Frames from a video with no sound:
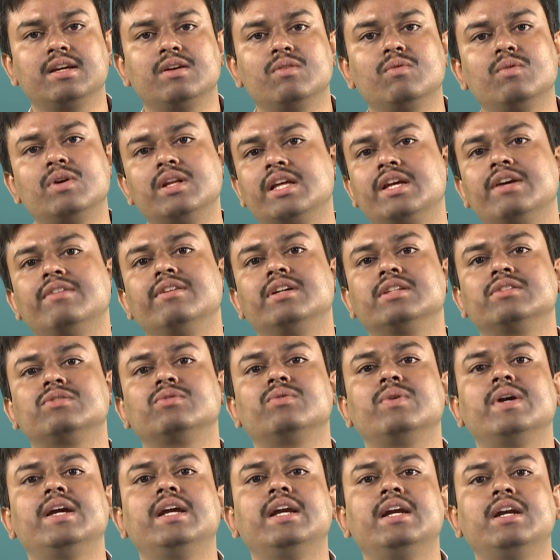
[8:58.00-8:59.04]
will give us
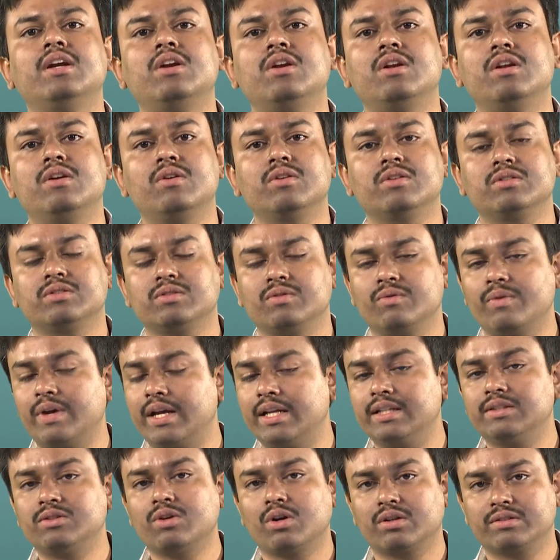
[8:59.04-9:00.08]

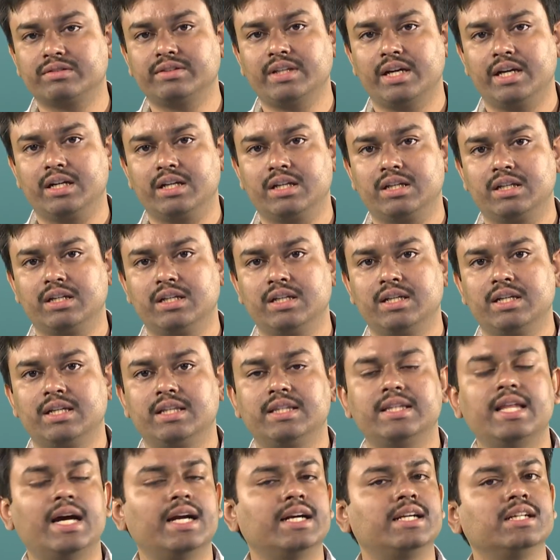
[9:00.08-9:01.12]
Waelz oxide.
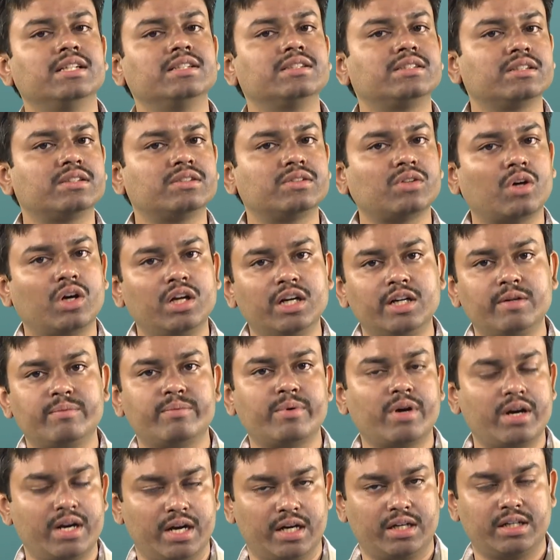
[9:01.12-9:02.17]
That is the solid
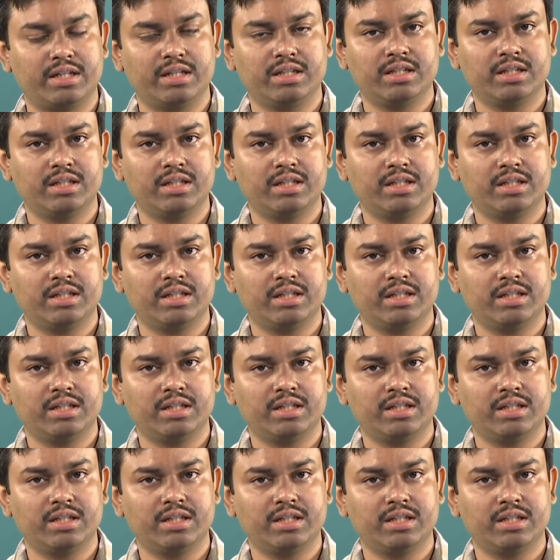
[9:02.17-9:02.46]
product.